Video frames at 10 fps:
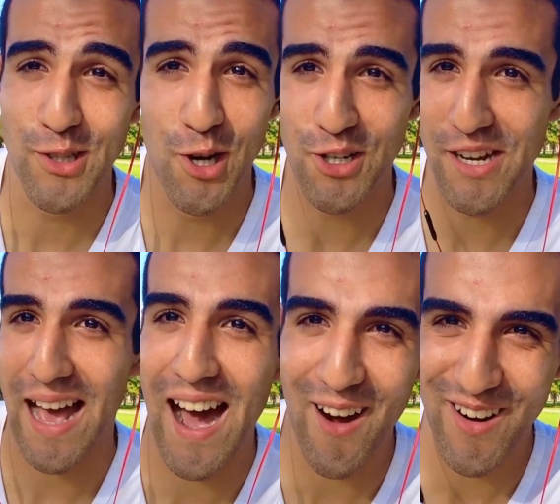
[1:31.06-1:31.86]
200
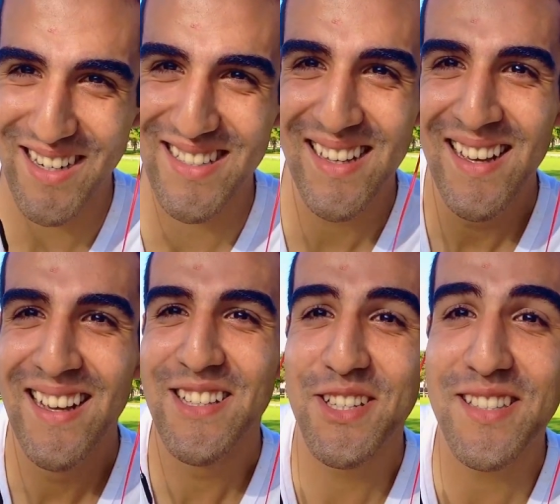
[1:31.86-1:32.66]
hours
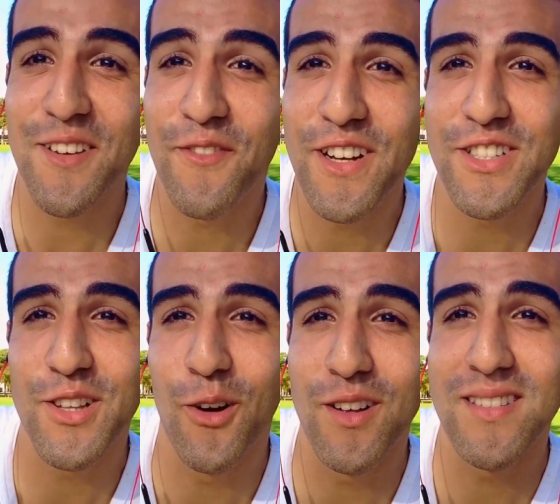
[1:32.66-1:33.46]
just to finish
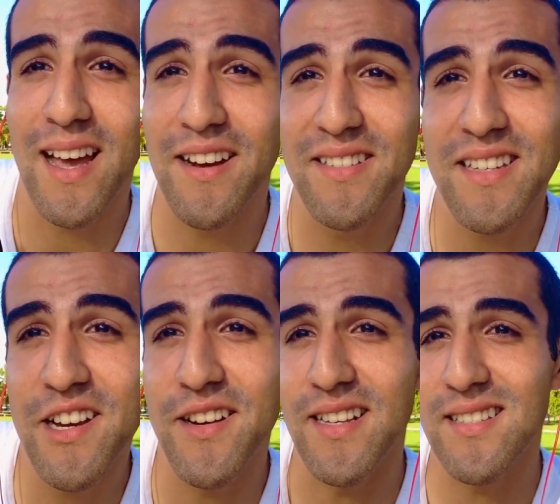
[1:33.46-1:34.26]
the whole entire
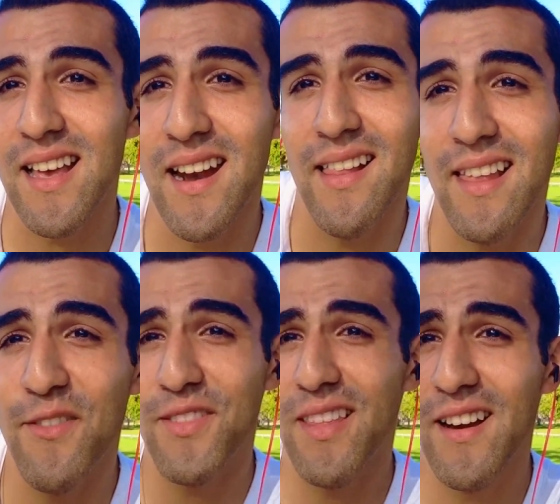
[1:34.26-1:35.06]
series, and I
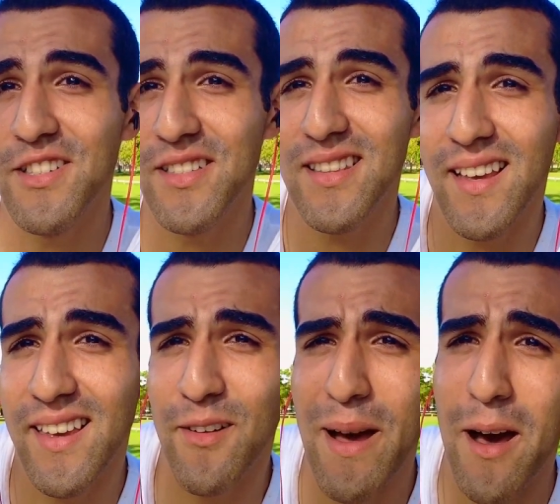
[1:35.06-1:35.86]
left there just
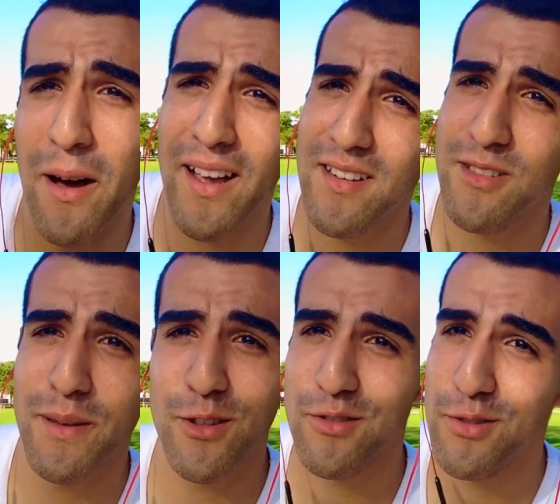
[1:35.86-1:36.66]
thinking, wow, I could have
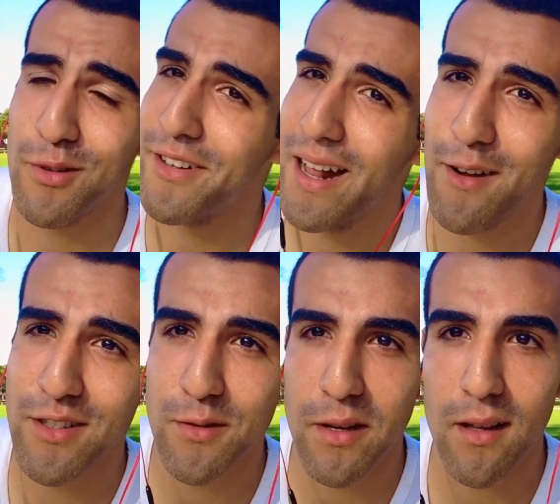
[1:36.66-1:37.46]
spent those 200
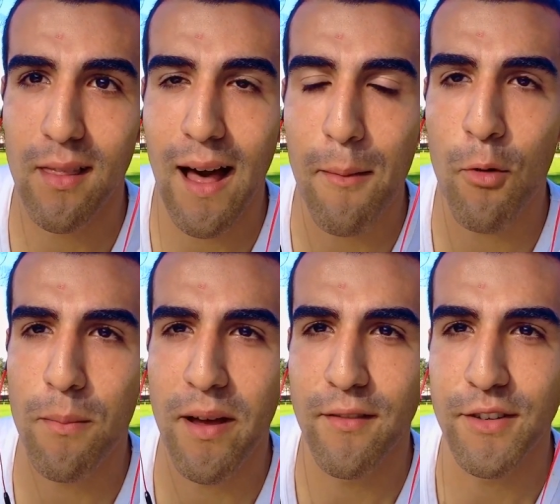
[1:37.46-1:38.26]
hours doing a lot
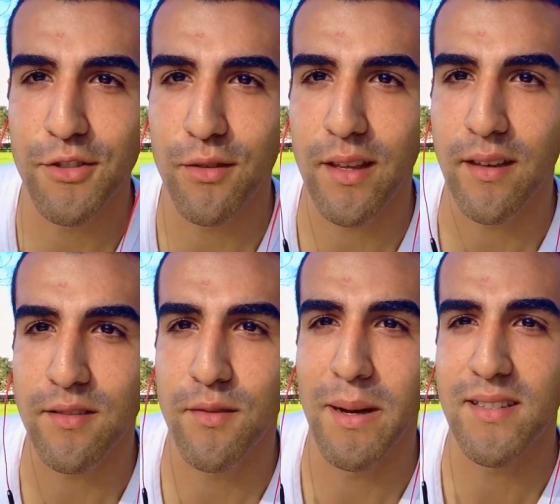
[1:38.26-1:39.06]
more beneficial
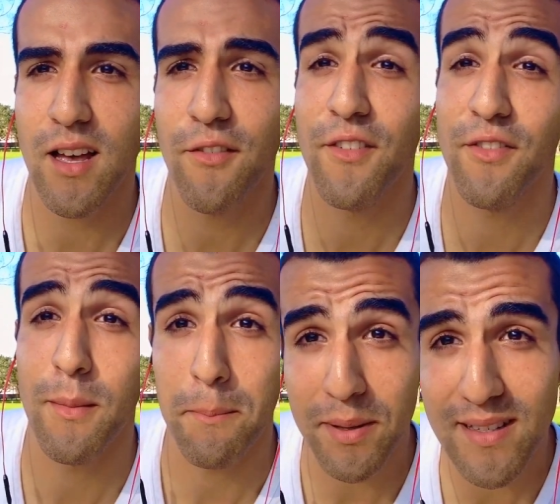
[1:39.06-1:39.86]
things for myself and for
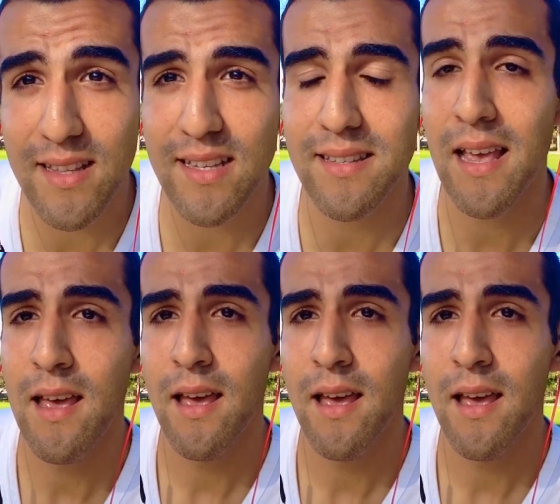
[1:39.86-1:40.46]
my business,